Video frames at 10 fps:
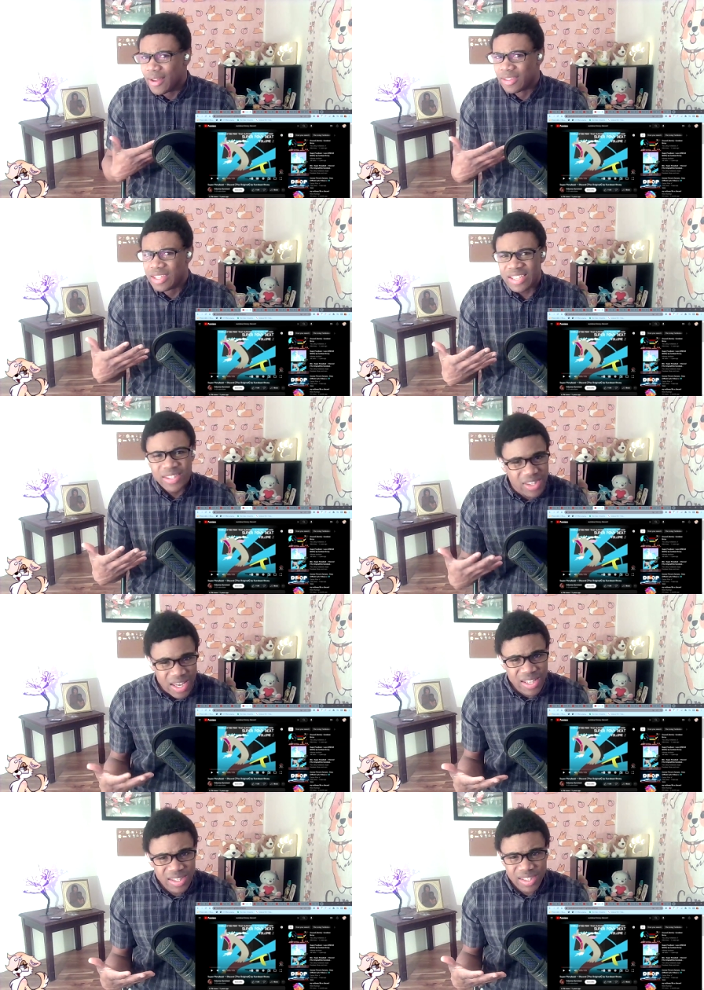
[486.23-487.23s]

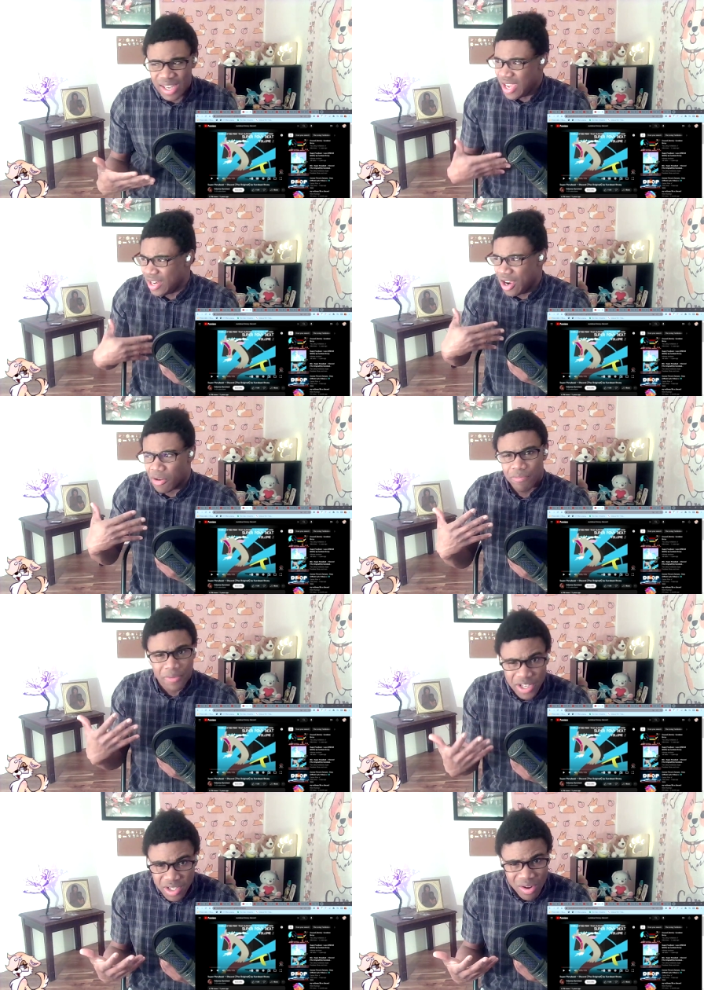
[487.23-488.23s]
distinct and
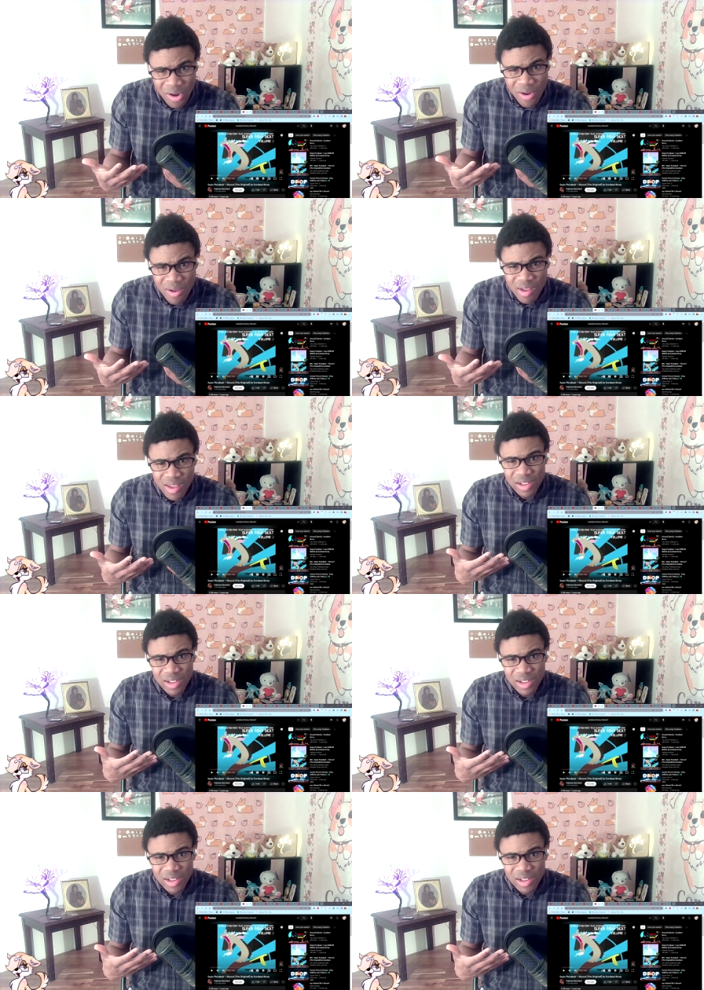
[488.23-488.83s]
original.